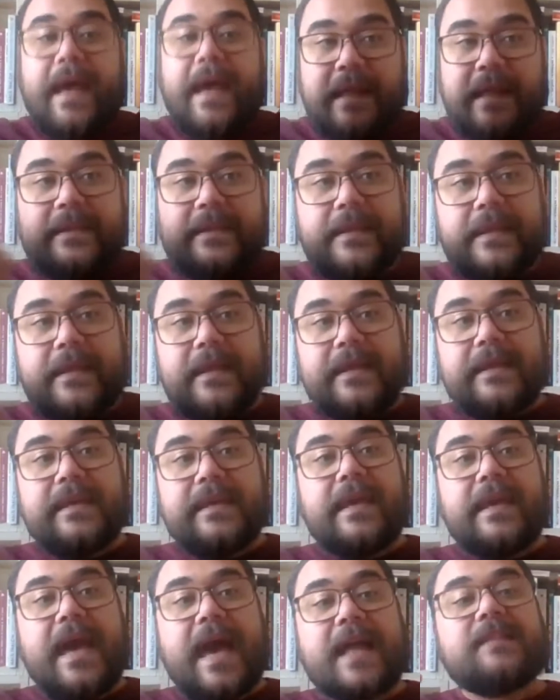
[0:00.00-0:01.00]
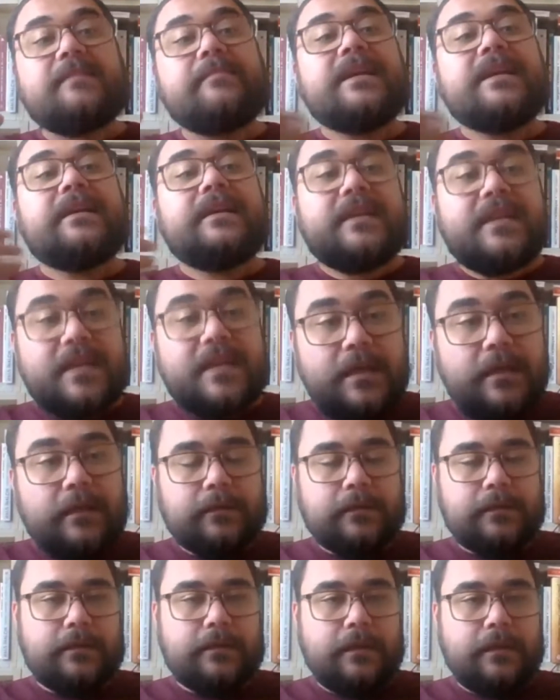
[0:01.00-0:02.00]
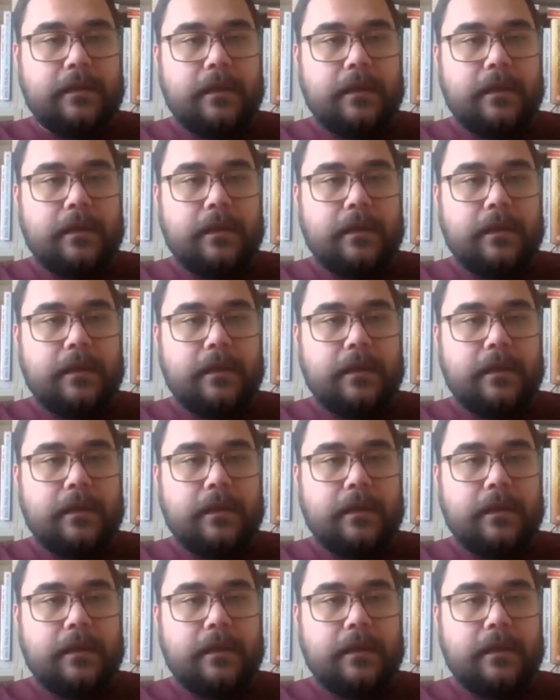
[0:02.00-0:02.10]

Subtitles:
and he had been killed.